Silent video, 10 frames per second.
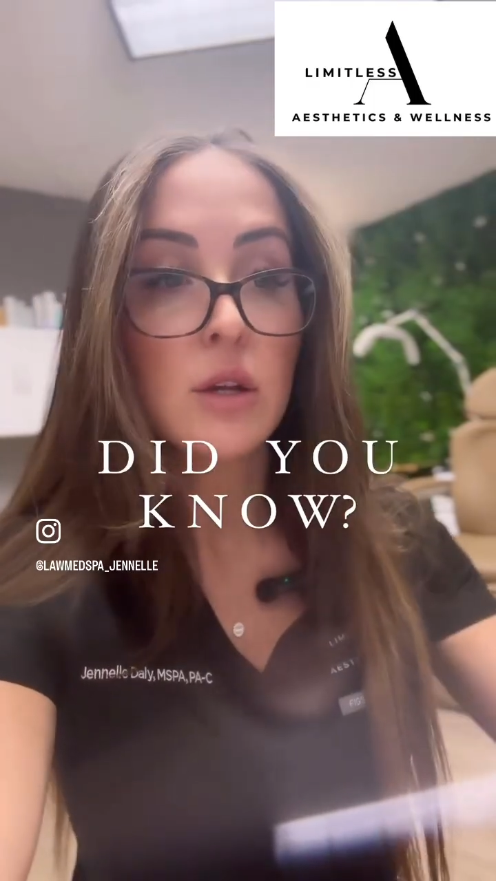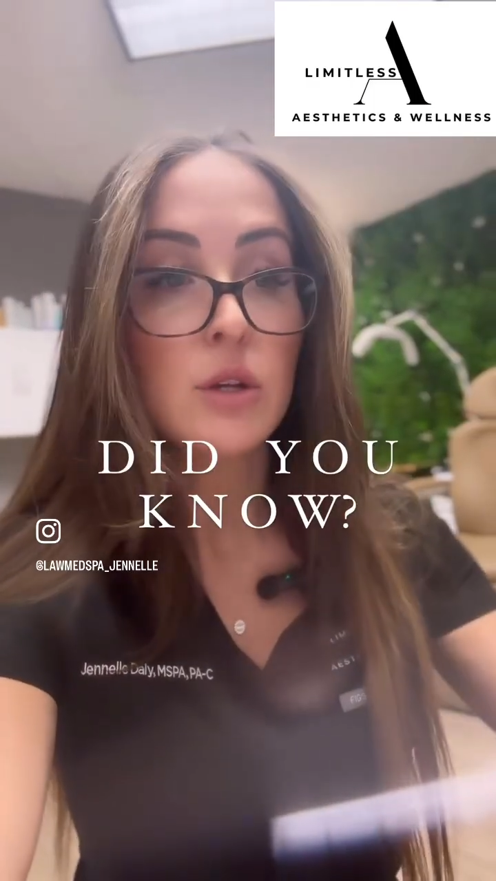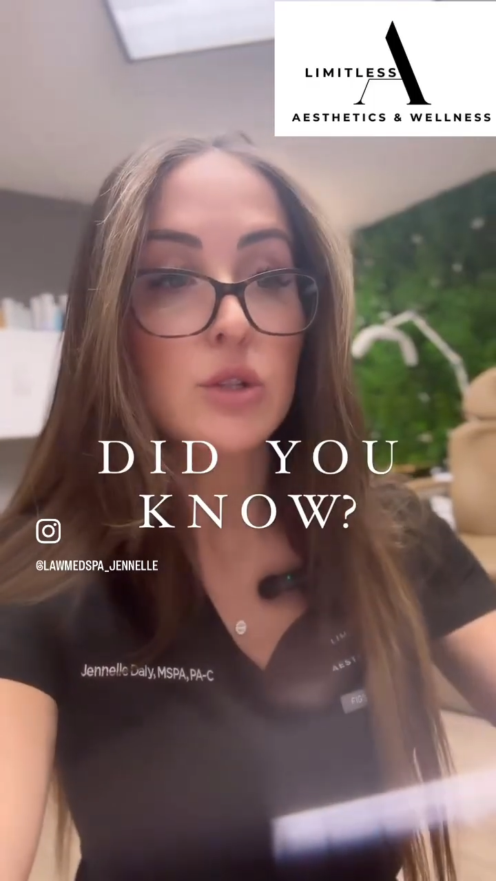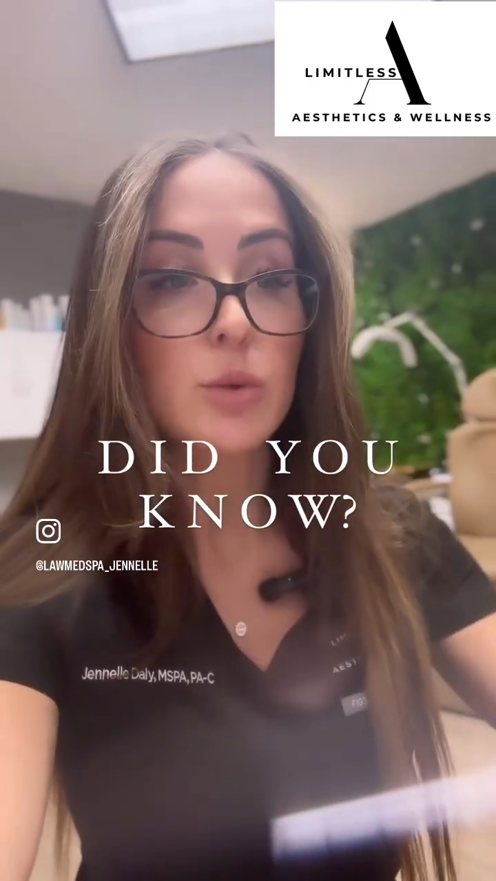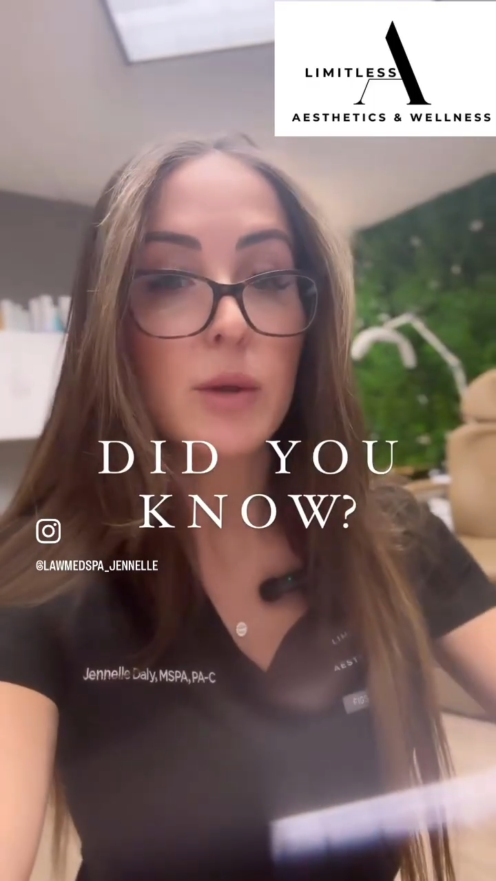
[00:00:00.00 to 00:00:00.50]

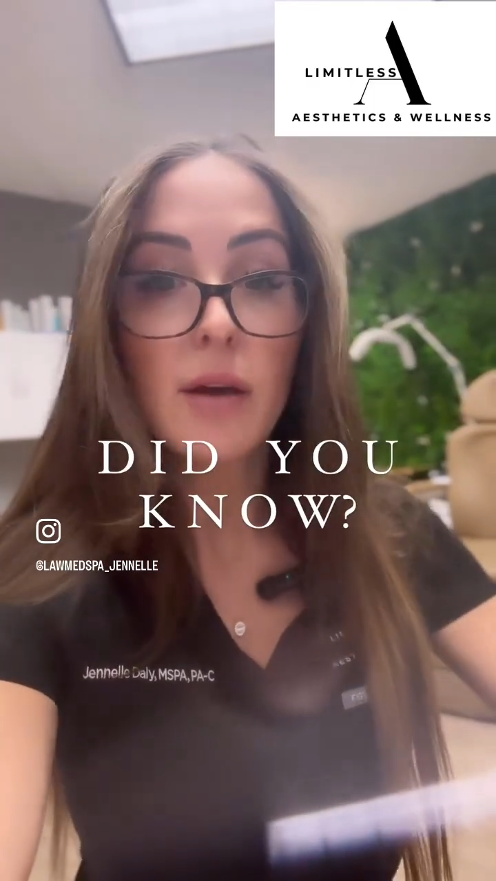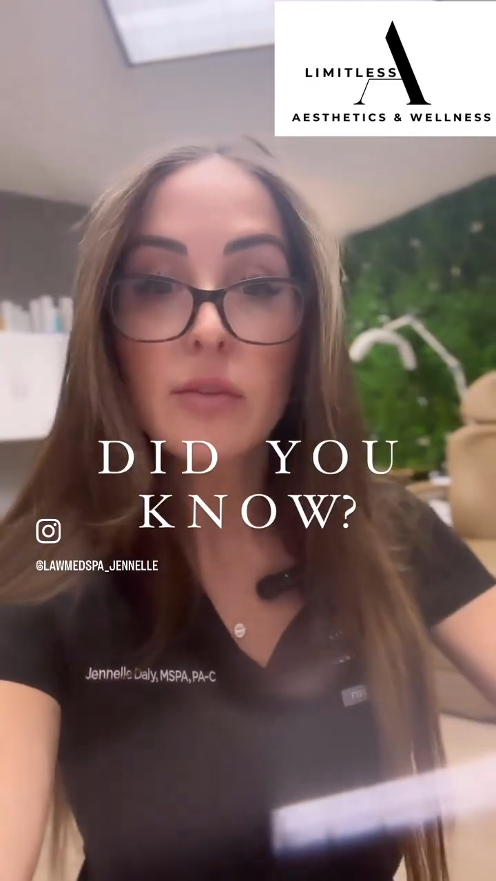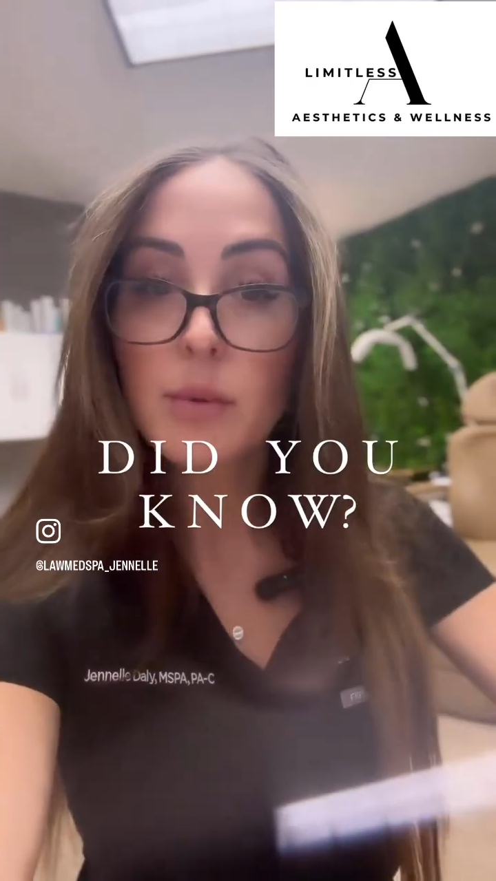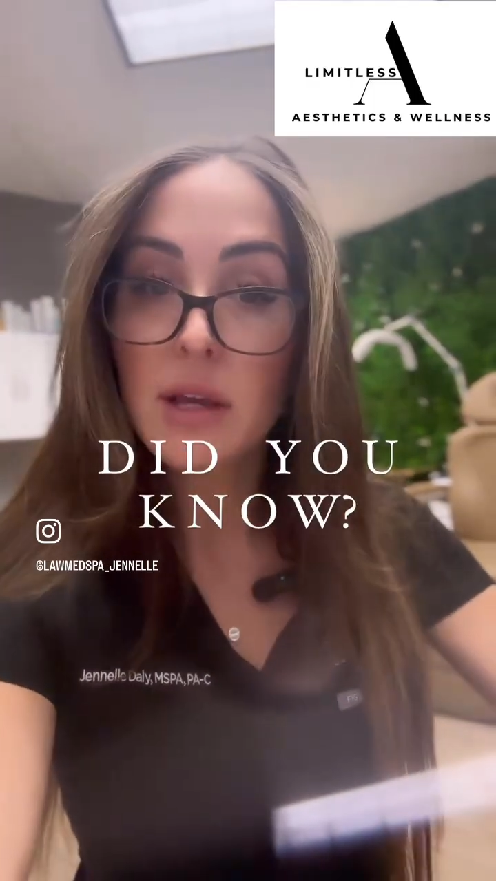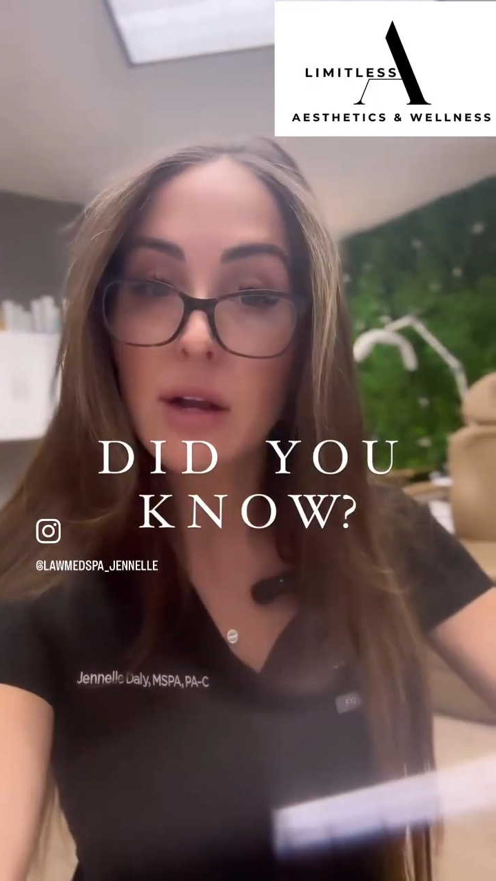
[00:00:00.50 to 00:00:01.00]
So we have to
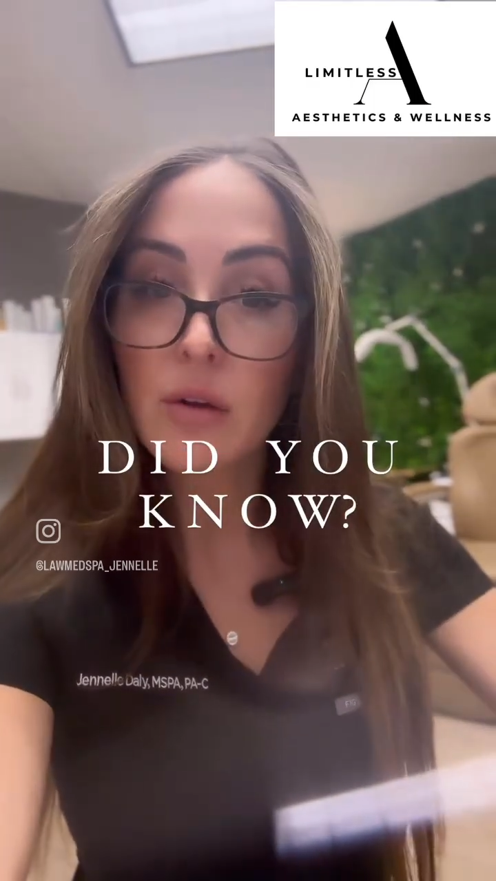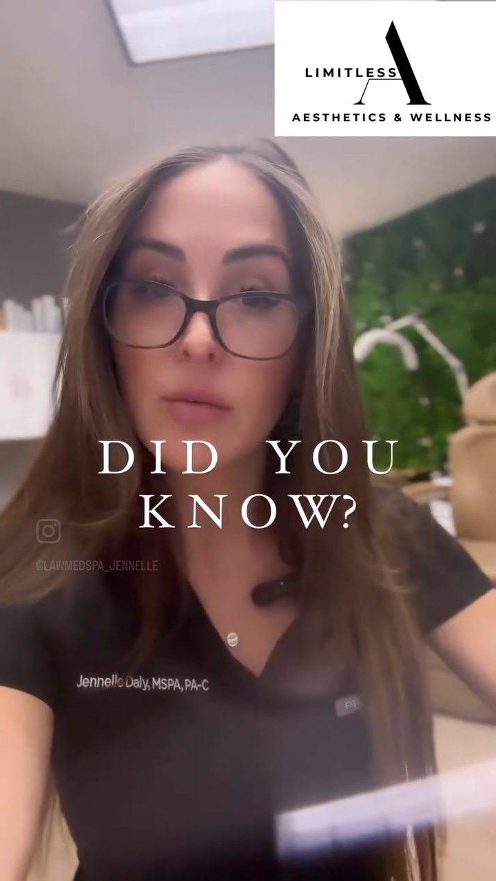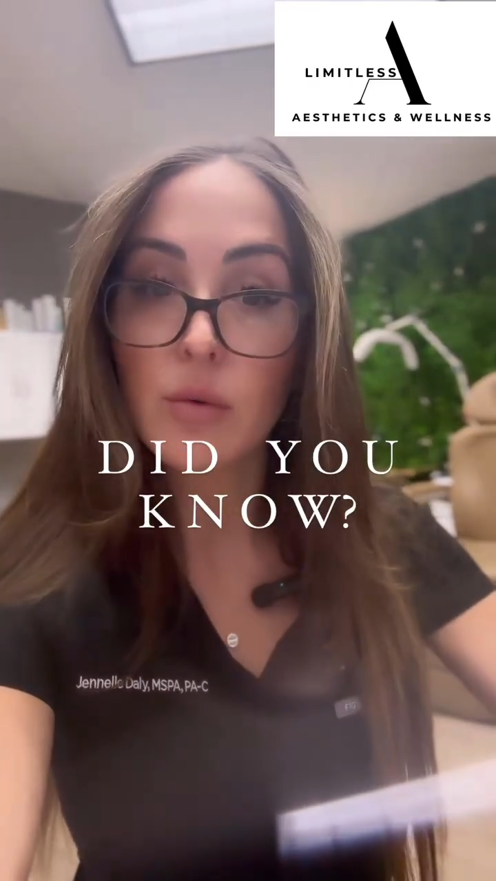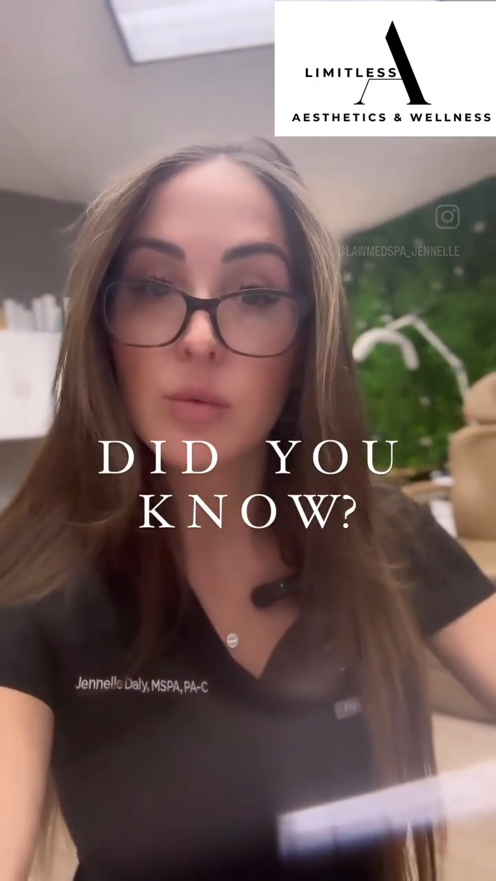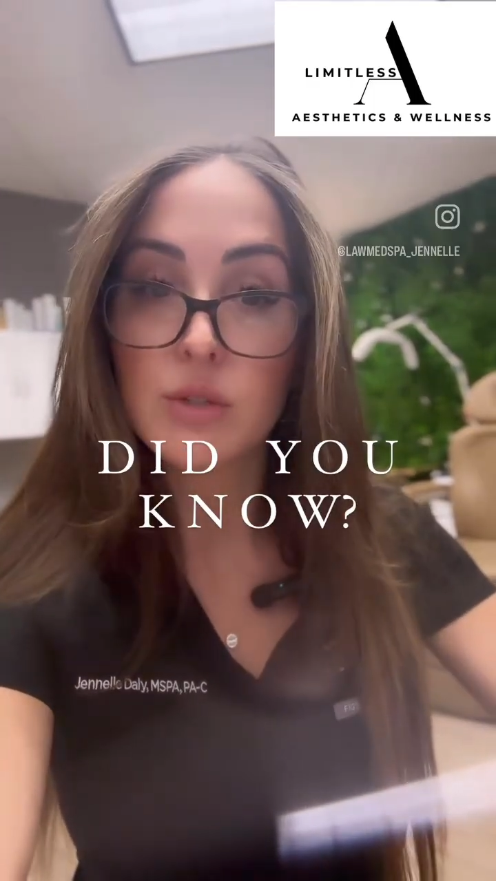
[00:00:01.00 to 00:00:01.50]
be
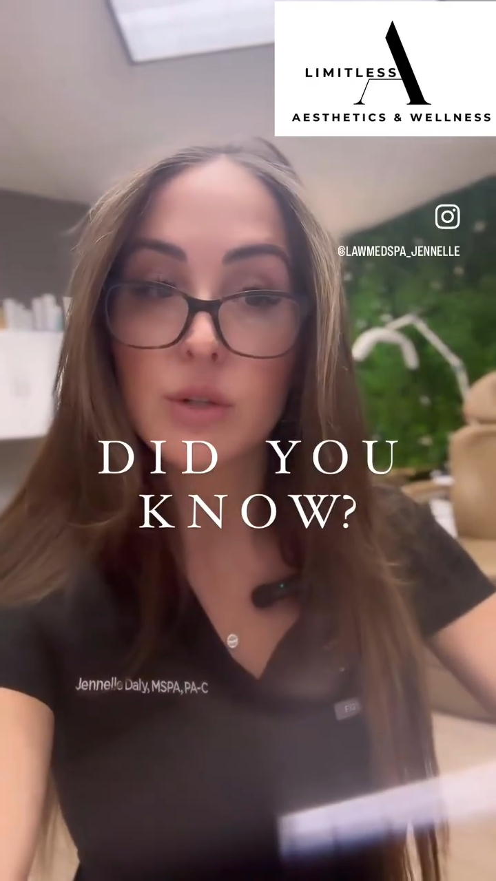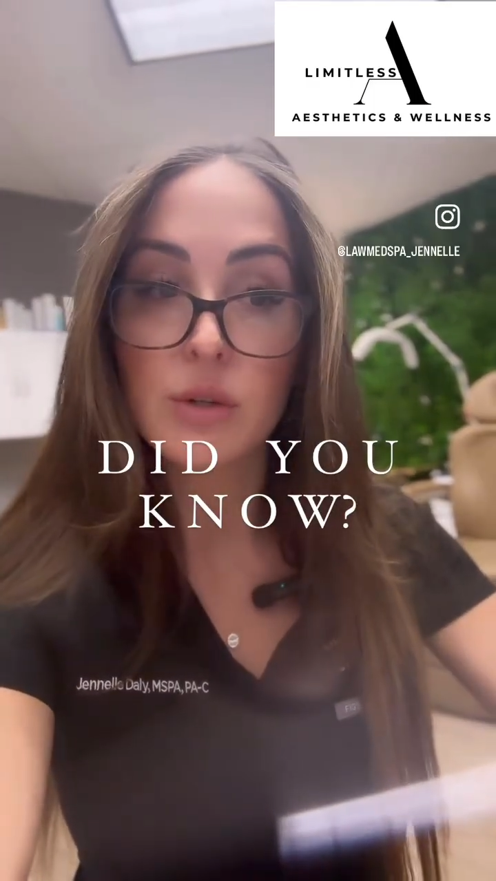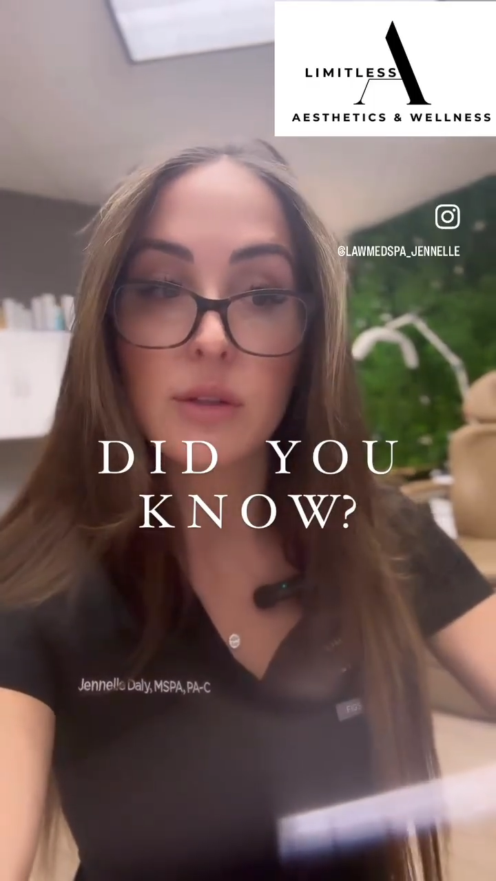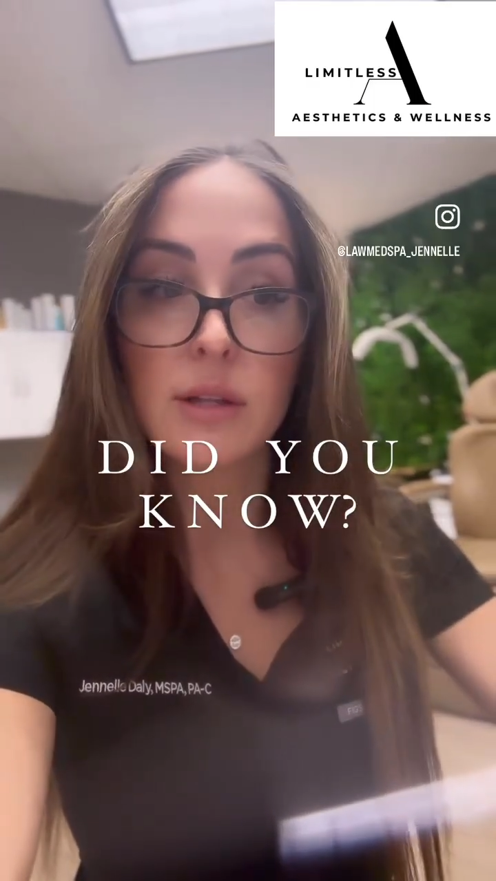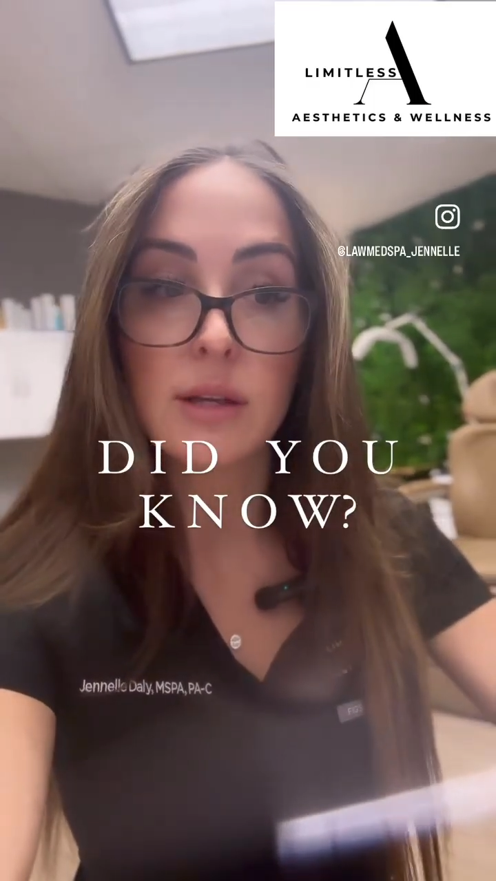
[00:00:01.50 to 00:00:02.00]
careful with
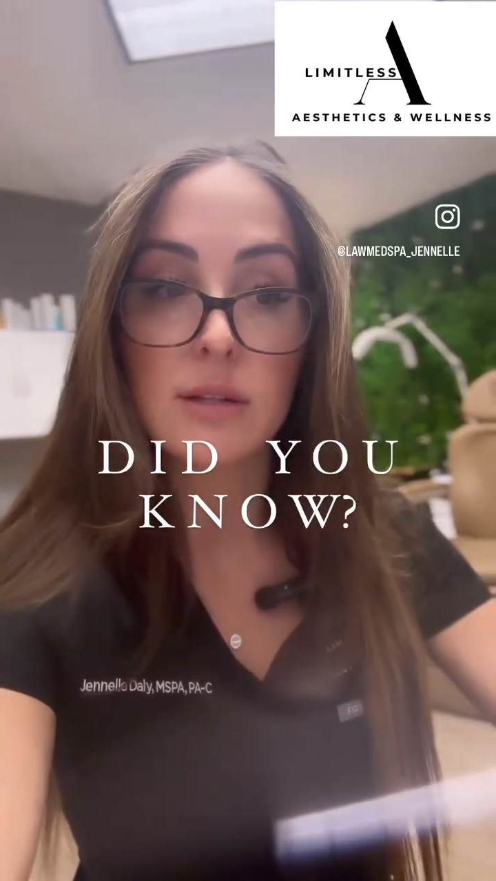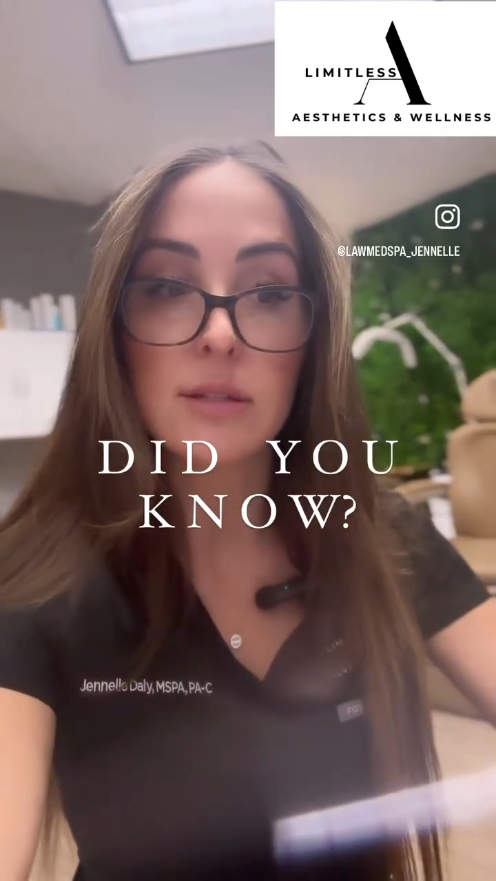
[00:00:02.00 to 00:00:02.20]
certain things,